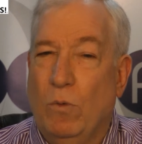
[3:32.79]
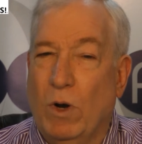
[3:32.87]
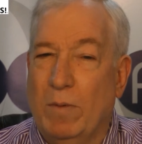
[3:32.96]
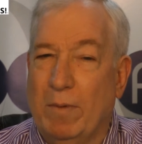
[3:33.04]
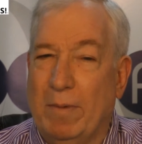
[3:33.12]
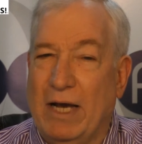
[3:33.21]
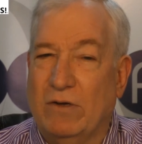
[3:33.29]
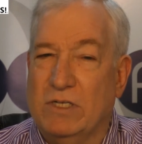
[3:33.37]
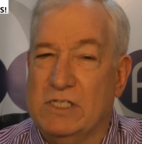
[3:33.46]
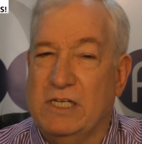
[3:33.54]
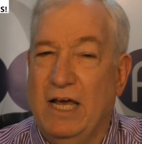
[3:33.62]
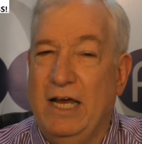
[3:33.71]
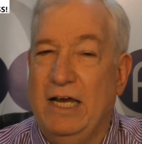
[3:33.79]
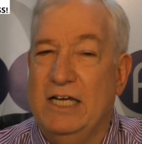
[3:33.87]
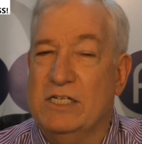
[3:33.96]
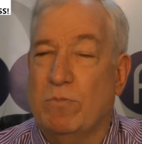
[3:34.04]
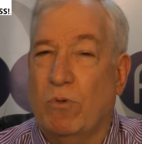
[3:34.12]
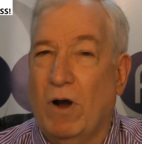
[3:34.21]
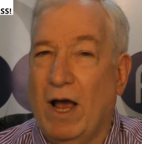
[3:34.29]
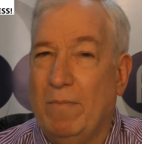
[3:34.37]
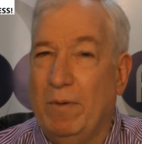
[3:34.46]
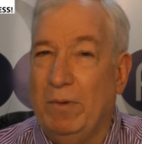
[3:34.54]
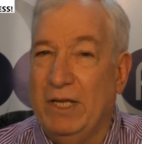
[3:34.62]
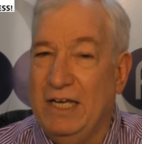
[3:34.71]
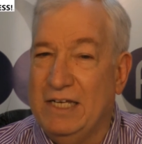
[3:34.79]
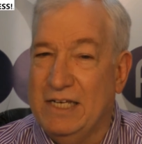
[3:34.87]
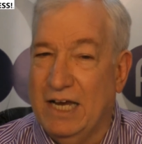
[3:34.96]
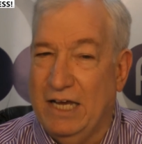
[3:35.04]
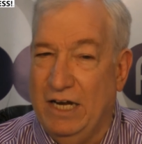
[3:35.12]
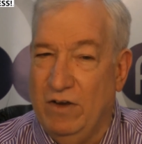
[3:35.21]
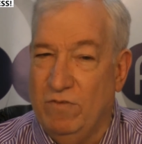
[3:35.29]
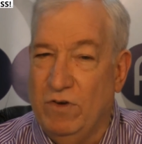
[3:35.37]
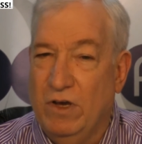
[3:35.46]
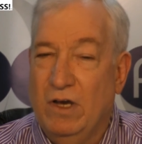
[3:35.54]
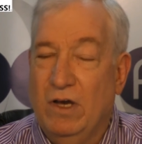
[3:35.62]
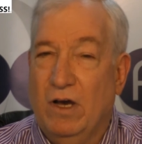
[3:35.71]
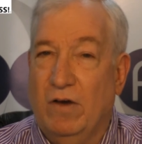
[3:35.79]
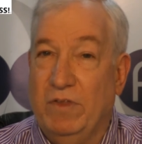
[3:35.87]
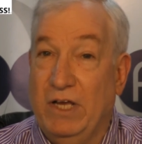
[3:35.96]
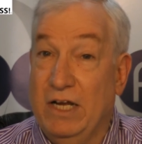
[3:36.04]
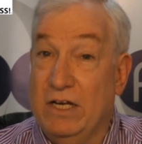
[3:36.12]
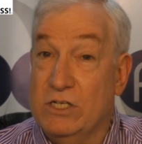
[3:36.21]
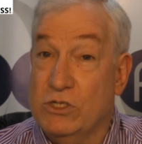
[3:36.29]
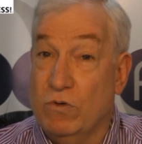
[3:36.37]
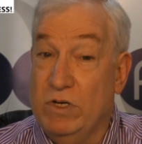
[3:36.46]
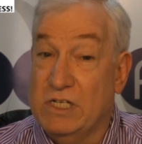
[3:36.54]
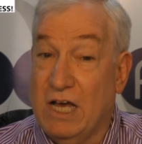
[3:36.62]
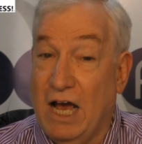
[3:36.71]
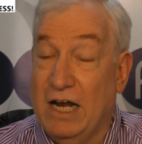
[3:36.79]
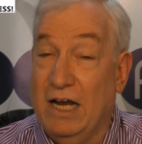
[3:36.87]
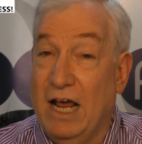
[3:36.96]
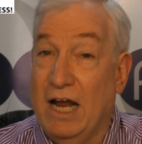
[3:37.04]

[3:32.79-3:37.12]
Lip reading: what I'm about to say is probably indicative of the industry's hot